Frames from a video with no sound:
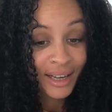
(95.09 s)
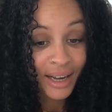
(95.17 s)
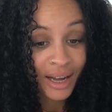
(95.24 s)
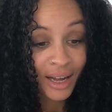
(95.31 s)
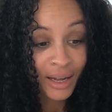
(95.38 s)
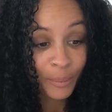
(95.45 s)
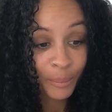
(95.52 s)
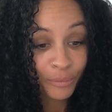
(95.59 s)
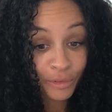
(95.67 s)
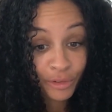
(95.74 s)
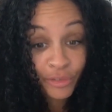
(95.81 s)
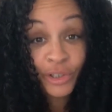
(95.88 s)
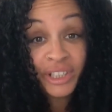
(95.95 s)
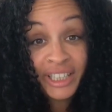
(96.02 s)

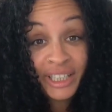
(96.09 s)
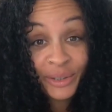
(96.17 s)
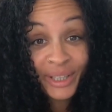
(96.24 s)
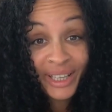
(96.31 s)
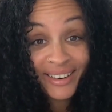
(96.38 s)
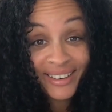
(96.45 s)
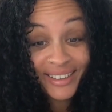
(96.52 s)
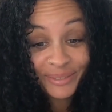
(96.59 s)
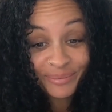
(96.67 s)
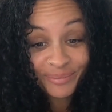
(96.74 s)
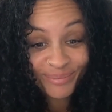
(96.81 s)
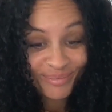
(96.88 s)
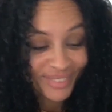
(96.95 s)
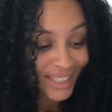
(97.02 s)
for the new year.
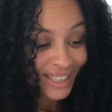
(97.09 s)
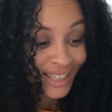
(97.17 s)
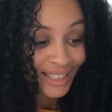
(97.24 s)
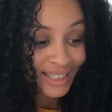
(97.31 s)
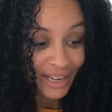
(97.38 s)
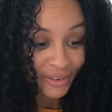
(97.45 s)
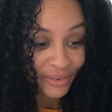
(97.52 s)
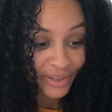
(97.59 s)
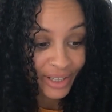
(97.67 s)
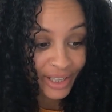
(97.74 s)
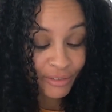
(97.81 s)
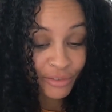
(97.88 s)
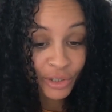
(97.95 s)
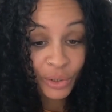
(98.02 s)
Now,
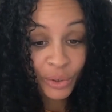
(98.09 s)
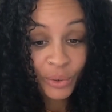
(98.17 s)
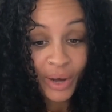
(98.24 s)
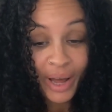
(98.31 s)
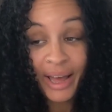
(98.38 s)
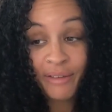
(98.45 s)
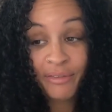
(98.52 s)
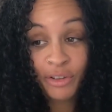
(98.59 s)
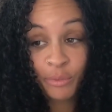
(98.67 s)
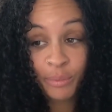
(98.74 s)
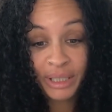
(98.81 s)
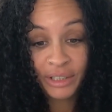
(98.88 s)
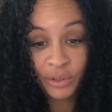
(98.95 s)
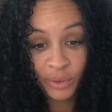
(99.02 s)
if you haven't
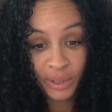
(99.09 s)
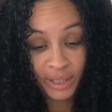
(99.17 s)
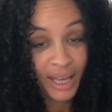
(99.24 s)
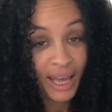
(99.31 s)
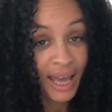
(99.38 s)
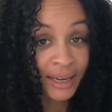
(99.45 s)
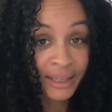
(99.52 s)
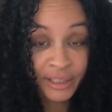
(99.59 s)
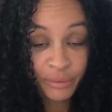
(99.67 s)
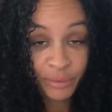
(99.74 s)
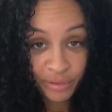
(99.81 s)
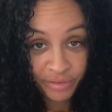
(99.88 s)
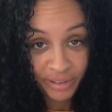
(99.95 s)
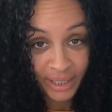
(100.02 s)
been doing any
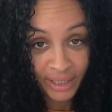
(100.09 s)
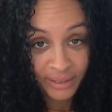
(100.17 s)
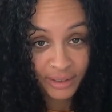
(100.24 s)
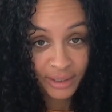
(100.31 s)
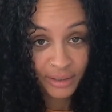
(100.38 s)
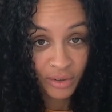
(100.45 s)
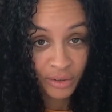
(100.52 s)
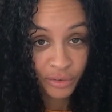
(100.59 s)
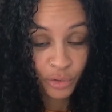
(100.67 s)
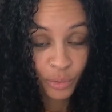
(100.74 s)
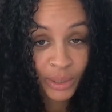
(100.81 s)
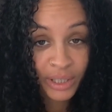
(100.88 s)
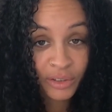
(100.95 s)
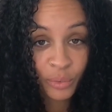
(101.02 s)
reflecting on
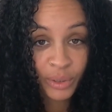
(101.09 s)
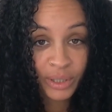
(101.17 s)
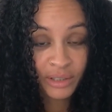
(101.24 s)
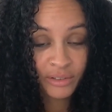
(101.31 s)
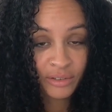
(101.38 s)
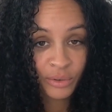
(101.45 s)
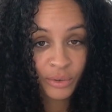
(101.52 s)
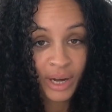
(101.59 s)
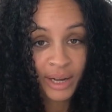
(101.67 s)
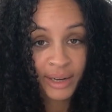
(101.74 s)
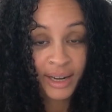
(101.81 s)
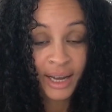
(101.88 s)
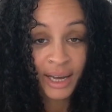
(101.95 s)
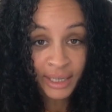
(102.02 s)
2022,
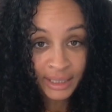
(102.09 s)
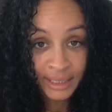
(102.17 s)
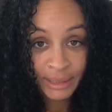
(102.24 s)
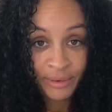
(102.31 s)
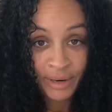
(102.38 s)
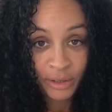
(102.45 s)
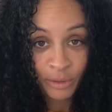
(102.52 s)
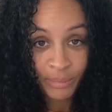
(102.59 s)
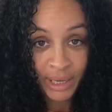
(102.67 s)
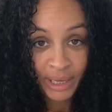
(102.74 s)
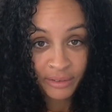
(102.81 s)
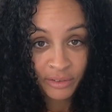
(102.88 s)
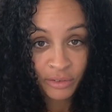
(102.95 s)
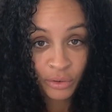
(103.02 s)
I highly
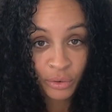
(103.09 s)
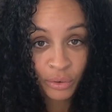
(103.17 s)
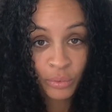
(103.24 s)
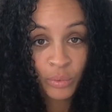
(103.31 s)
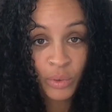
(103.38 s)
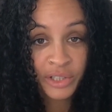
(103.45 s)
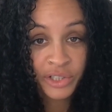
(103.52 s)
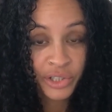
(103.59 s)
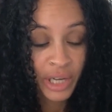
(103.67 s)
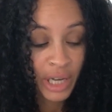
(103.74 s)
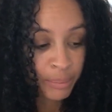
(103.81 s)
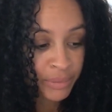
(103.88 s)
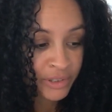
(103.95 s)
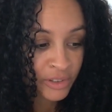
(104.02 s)
recommend to watch
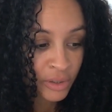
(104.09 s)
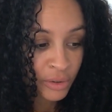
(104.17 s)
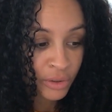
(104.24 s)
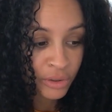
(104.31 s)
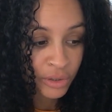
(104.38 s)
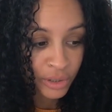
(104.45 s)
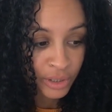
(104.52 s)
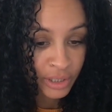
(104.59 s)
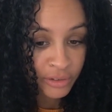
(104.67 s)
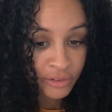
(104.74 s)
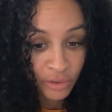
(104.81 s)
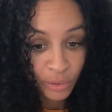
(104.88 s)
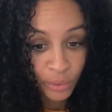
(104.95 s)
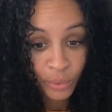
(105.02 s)
episode
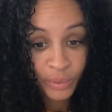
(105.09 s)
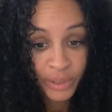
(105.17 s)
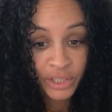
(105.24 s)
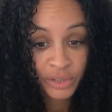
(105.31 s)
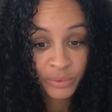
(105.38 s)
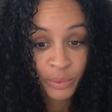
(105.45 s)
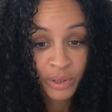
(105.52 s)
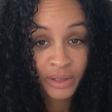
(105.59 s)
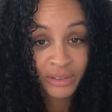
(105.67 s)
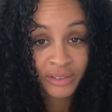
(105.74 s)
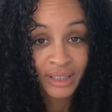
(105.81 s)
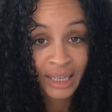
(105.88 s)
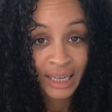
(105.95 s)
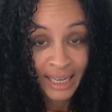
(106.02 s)
32, which
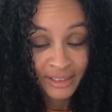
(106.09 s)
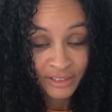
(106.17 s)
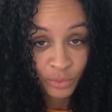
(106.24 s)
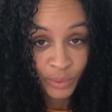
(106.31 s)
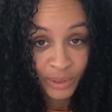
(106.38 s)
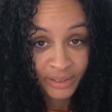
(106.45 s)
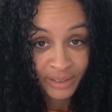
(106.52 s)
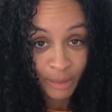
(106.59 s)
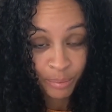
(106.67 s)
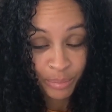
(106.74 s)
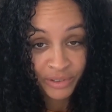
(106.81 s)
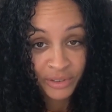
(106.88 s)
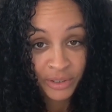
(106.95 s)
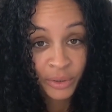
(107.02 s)
was last week's
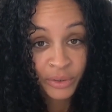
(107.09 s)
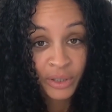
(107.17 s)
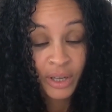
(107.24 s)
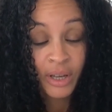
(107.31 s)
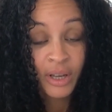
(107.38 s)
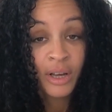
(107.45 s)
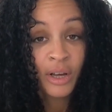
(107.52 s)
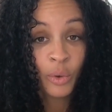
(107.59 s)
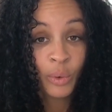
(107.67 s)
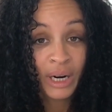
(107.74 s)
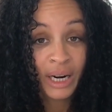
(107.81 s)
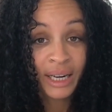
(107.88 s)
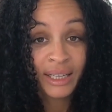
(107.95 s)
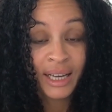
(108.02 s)
episode,
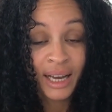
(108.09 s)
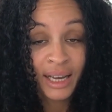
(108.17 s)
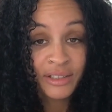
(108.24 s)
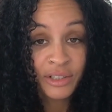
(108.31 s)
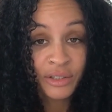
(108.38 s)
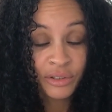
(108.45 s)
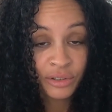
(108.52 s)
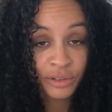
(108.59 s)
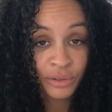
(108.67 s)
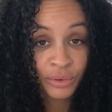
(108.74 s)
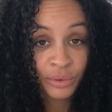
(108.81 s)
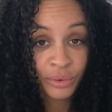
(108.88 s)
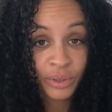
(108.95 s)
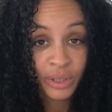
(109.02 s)
where I guide you
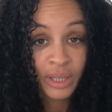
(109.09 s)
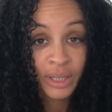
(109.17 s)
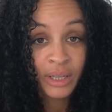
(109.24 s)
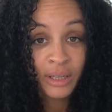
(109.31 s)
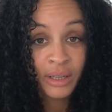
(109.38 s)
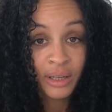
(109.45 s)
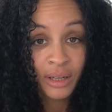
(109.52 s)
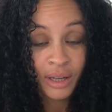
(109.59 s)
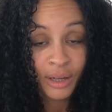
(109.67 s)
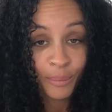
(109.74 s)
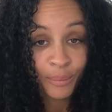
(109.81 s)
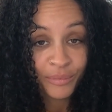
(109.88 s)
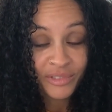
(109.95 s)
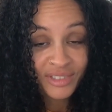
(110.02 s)
to
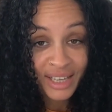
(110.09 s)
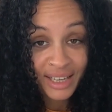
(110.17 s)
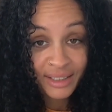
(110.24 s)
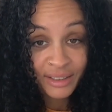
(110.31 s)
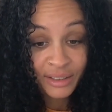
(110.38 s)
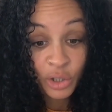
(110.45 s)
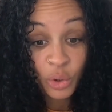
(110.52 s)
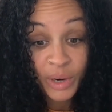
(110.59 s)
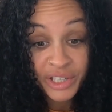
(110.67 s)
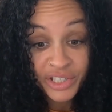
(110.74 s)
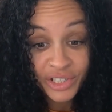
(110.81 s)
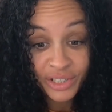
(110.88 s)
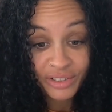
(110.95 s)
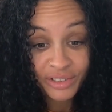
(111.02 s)
10
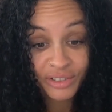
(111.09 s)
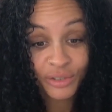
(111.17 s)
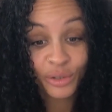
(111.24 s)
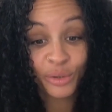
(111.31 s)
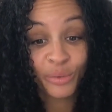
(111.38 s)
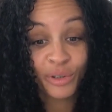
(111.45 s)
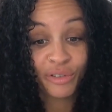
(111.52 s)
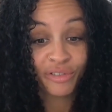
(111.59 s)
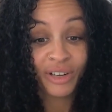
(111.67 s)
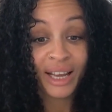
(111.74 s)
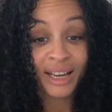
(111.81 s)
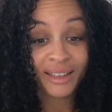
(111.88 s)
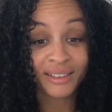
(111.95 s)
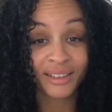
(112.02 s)
questions to
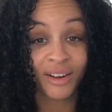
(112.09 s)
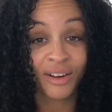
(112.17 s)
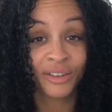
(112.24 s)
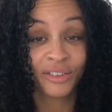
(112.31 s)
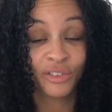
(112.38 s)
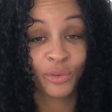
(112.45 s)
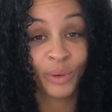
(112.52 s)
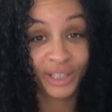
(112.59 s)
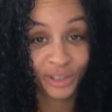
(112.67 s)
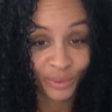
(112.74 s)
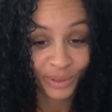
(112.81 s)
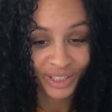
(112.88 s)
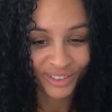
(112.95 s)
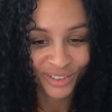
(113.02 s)
reflect on
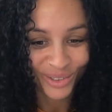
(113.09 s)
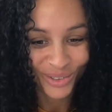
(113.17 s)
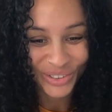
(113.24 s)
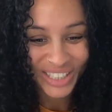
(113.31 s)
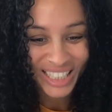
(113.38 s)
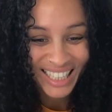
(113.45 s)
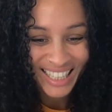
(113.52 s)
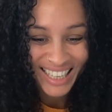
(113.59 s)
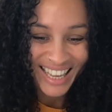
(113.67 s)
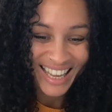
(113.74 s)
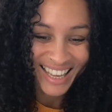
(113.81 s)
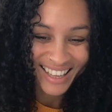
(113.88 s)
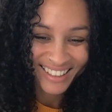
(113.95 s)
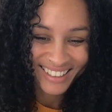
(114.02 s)
2022.
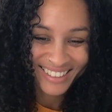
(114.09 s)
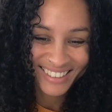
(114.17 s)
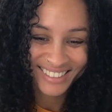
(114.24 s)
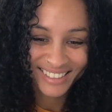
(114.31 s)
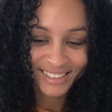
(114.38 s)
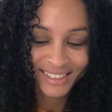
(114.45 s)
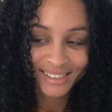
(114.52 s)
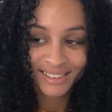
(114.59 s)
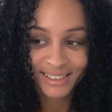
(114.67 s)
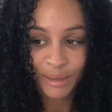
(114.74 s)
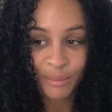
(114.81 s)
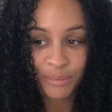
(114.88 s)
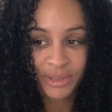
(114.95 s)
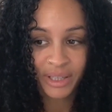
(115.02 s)
And this is
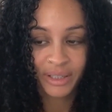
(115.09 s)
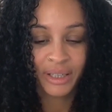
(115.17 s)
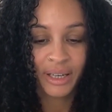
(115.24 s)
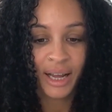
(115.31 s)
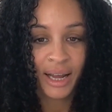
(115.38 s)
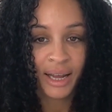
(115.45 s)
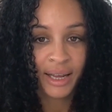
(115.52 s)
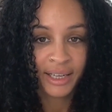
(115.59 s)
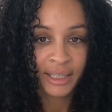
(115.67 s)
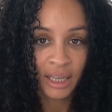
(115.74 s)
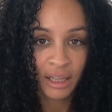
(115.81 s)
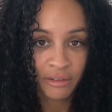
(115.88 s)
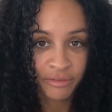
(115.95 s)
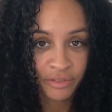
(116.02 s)
something that I
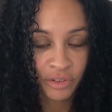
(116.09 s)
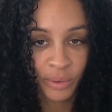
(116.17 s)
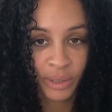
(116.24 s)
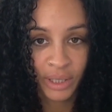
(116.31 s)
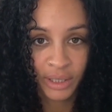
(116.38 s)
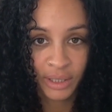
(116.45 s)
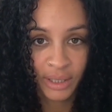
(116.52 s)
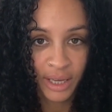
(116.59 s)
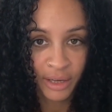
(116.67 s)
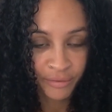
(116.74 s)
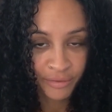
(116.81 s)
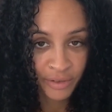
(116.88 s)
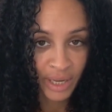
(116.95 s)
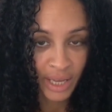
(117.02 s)
love doing
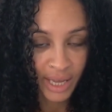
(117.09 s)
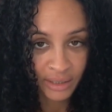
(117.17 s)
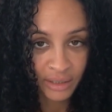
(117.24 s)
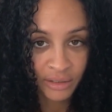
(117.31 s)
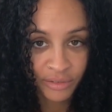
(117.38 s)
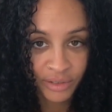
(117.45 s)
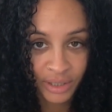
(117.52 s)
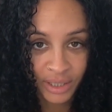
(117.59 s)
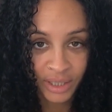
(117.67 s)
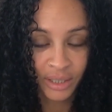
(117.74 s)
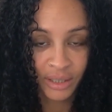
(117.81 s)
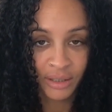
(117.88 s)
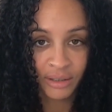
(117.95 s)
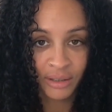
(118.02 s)
every end of the
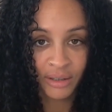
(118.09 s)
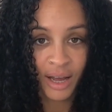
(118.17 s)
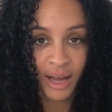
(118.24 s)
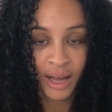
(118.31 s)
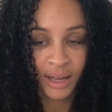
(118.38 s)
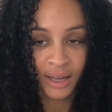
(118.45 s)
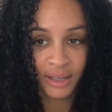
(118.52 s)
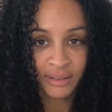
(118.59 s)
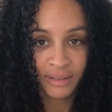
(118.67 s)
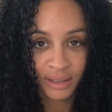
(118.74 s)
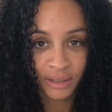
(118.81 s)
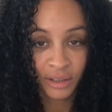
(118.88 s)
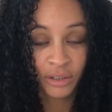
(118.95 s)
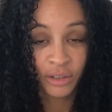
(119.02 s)
year. I
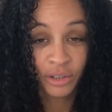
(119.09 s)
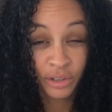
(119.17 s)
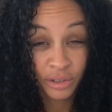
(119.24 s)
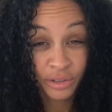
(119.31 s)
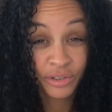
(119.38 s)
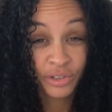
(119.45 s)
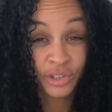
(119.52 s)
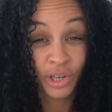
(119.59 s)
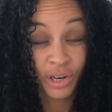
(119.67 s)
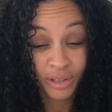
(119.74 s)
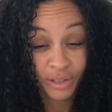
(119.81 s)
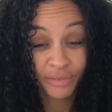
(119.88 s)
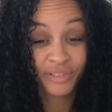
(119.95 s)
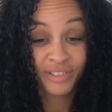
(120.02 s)
take a good
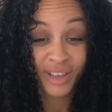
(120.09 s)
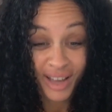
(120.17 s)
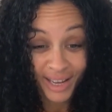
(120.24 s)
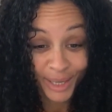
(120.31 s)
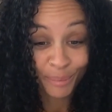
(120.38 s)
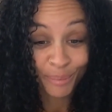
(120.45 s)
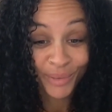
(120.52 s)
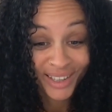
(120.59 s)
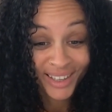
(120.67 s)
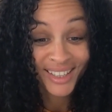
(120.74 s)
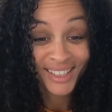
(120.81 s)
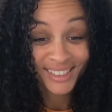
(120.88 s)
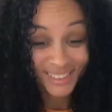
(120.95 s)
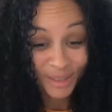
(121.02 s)
chunk of time,
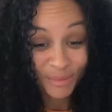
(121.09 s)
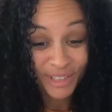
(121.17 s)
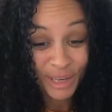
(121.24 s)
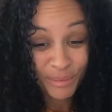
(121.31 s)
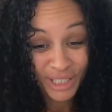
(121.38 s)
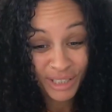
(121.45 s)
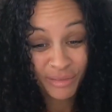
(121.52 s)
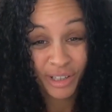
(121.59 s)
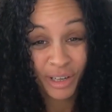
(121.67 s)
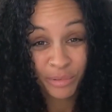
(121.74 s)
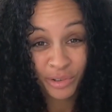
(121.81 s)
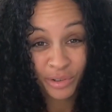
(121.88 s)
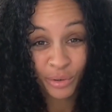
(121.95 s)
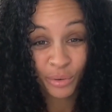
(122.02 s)
sometimes even
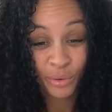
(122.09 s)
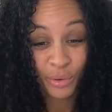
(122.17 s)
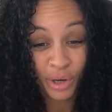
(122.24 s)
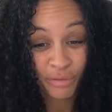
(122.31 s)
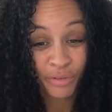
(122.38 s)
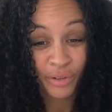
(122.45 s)
up to a